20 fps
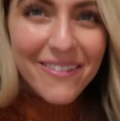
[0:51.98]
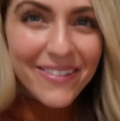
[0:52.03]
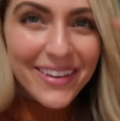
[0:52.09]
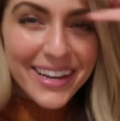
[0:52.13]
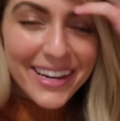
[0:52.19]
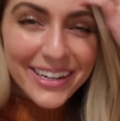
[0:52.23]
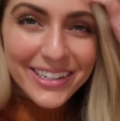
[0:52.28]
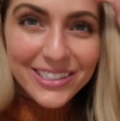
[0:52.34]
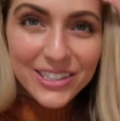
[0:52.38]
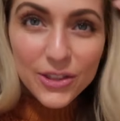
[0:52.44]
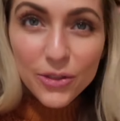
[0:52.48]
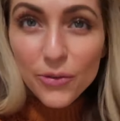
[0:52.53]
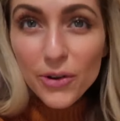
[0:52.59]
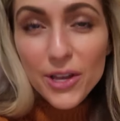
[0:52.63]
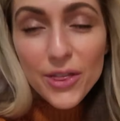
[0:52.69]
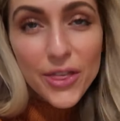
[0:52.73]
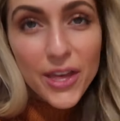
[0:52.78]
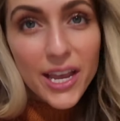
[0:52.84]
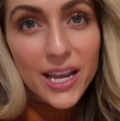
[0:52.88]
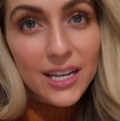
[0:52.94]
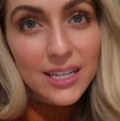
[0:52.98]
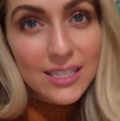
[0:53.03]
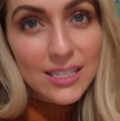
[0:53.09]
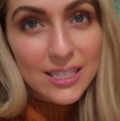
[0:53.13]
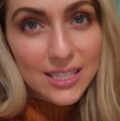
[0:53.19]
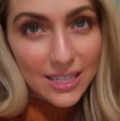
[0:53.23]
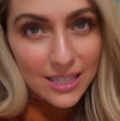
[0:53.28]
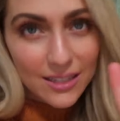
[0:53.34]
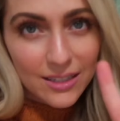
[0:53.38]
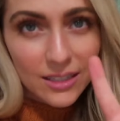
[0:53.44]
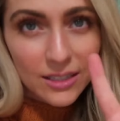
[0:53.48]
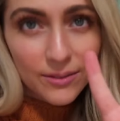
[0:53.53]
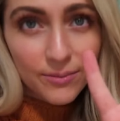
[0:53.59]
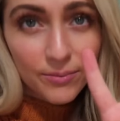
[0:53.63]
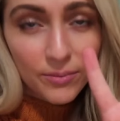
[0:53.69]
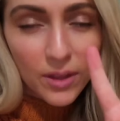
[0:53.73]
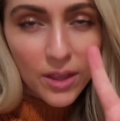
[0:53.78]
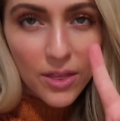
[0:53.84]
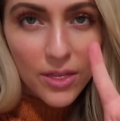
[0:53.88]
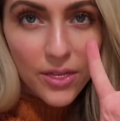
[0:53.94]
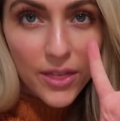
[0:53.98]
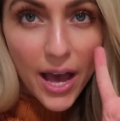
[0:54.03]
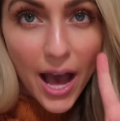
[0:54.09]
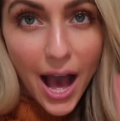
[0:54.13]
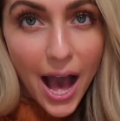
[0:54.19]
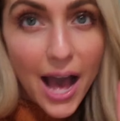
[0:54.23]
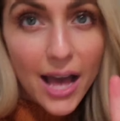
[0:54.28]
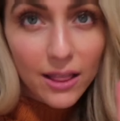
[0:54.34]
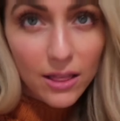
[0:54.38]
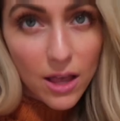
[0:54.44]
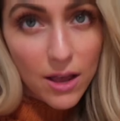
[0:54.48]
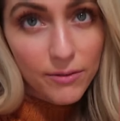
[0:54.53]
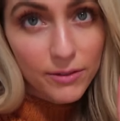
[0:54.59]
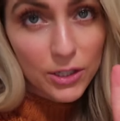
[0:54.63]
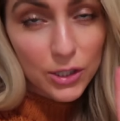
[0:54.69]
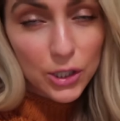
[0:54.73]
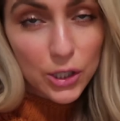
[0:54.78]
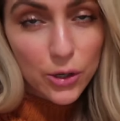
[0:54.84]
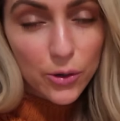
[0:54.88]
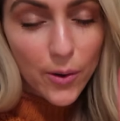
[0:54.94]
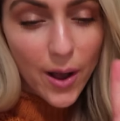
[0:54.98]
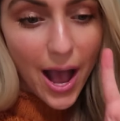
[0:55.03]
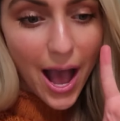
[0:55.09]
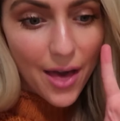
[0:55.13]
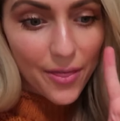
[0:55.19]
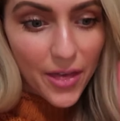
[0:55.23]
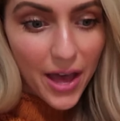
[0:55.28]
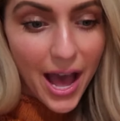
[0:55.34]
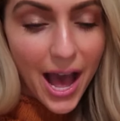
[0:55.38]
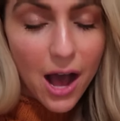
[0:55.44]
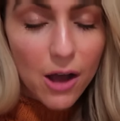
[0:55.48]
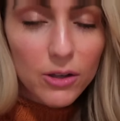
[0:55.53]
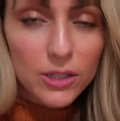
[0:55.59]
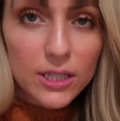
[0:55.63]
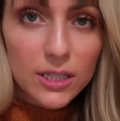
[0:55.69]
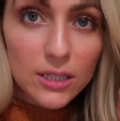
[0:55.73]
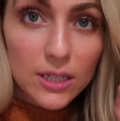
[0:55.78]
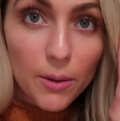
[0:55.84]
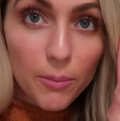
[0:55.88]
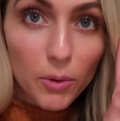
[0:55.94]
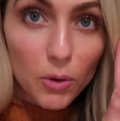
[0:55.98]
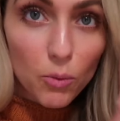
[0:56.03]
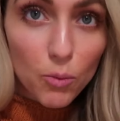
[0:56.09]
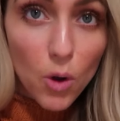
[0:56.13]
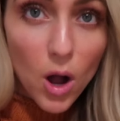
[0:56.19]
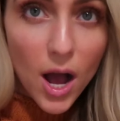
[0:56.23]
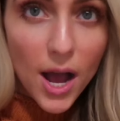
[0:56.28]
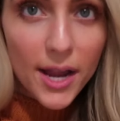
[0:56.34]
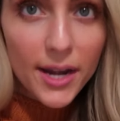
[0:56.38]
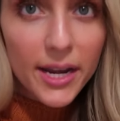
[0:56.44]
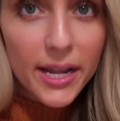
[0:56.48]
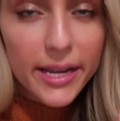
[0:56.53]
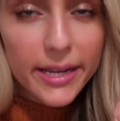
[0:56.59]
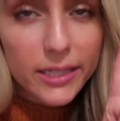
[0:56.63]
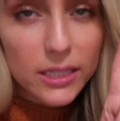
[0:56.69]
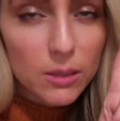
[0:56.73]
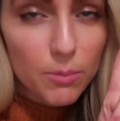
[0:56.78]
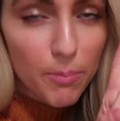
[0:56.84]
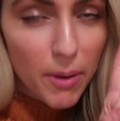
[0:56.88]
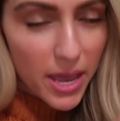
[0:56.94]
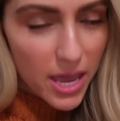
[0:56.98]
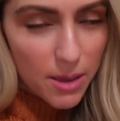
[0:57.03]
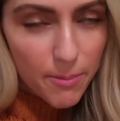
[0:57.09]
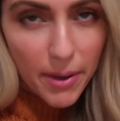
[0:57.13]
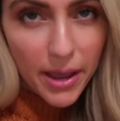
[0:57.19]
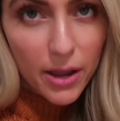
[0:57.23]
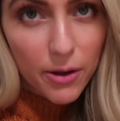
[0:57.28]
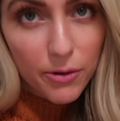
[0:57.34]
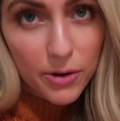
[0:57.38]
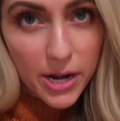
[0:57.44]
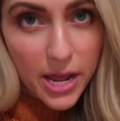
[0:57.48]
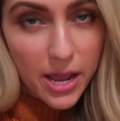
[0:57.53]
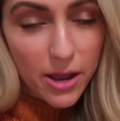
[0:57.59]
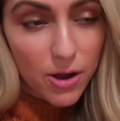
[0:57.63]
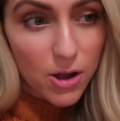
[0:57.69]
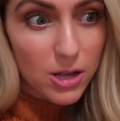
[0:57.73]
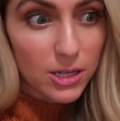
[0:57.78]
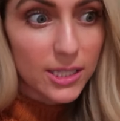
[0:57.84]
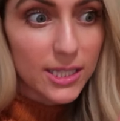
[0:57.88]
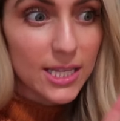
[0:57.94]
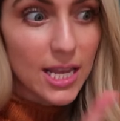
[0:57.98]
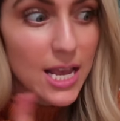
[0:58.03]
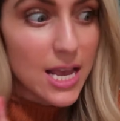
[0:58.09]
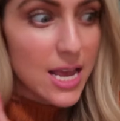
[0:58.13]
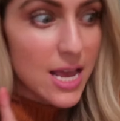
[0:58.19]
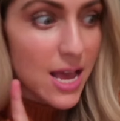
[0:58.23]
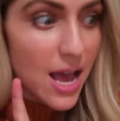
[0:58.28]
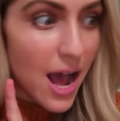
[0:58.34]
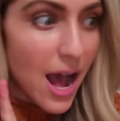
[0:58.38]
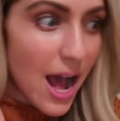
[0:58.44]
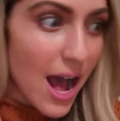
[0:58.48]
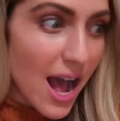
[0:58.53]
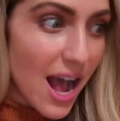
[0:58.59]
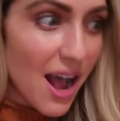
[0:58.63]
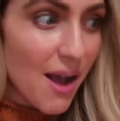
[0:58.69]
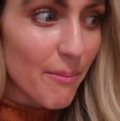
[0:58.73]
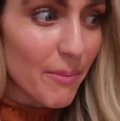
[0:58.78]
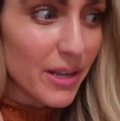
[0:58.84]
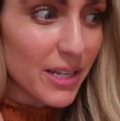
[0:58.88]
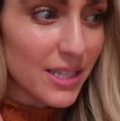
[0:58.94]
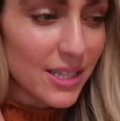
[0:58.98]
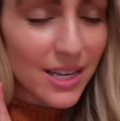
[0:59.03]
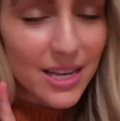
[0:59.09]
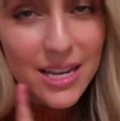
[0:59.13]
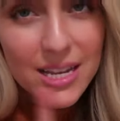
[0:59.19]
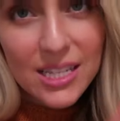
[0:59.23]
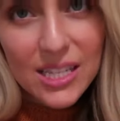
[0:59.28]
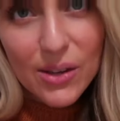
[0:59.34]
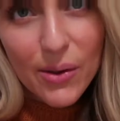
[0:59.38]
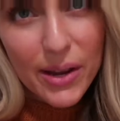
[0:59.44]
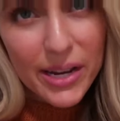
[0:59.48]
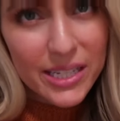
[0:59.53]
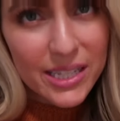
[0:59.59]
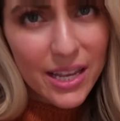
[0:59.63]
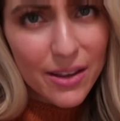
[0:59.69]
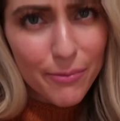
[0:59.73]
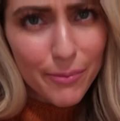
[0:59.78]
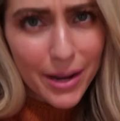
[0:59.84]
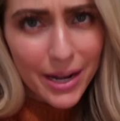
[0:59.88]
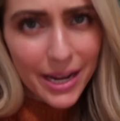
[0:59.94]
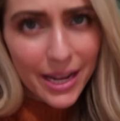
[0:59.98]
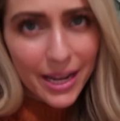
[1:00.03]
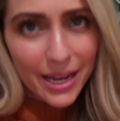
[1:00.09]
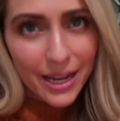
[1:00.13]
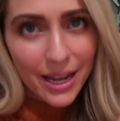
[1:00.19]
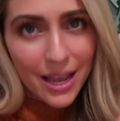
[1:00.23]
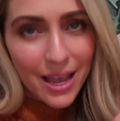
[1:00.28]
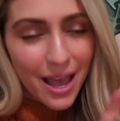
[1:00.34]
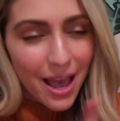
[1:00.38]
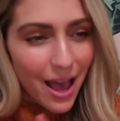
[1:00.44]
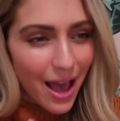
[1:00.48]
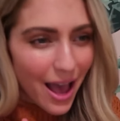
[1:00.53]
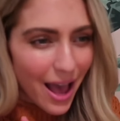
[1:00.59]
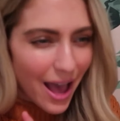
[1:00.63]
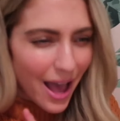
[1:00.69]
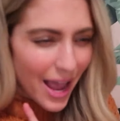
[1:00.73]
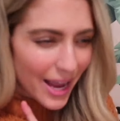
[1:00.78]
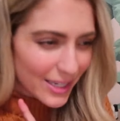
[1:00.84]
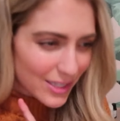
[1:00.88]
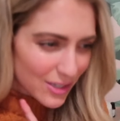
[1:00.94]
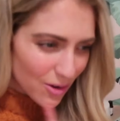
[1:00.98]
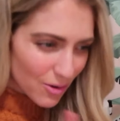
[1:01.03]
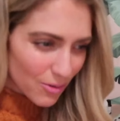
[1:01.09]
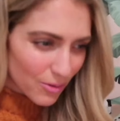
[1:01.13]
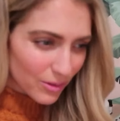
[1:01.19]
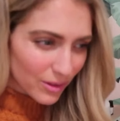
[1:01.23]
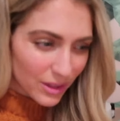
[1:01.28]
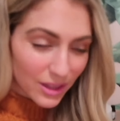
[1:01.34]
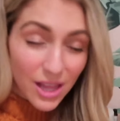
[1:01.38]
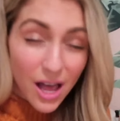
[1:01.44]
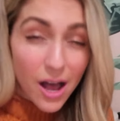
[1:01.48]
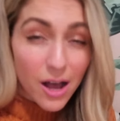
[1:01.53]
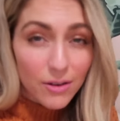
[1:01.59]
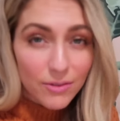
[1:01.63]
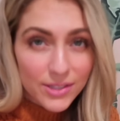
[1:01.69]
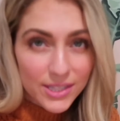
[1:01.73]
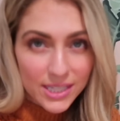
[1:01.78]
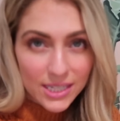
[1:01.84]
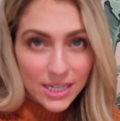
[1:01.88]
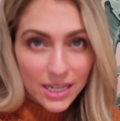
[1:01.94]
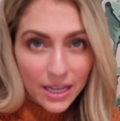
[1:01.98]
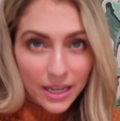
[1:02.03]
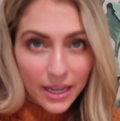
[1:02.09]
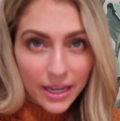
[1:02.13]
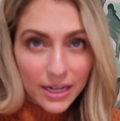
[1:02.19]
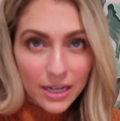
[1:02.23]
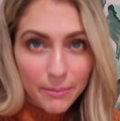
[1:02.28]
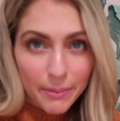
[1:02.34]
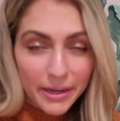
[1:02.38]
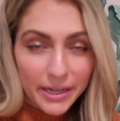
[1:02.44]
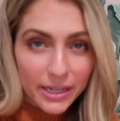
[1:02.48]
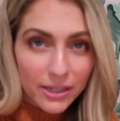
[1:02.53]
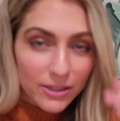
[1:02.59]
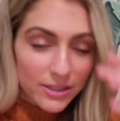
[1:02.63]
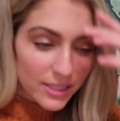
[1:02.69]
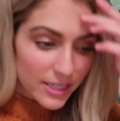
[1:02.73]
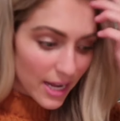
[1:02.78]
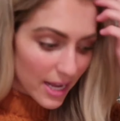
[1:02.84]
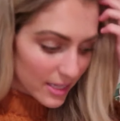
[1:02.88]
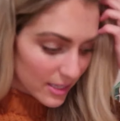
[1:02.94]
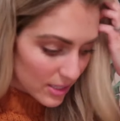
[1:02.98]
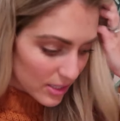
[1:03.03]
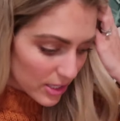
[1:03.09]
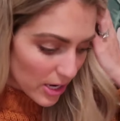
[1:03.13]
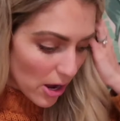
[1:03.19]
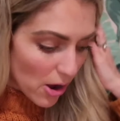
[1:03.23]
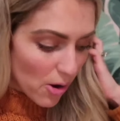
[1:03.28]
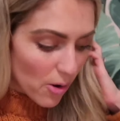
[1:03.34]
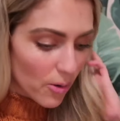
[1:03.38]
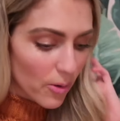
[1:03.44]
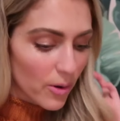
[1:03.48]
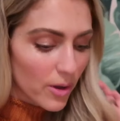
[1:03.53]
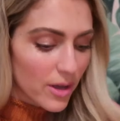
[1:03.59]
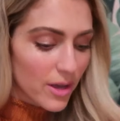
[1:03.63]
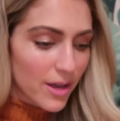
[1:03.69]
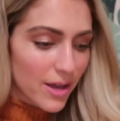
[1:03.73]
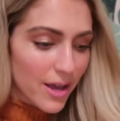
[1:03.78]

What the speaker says: But here's 3 things that I love to do at the house. Number 1 is paint my own nails. It's an easy way to save money. I don't love sitting and getting my nails done, so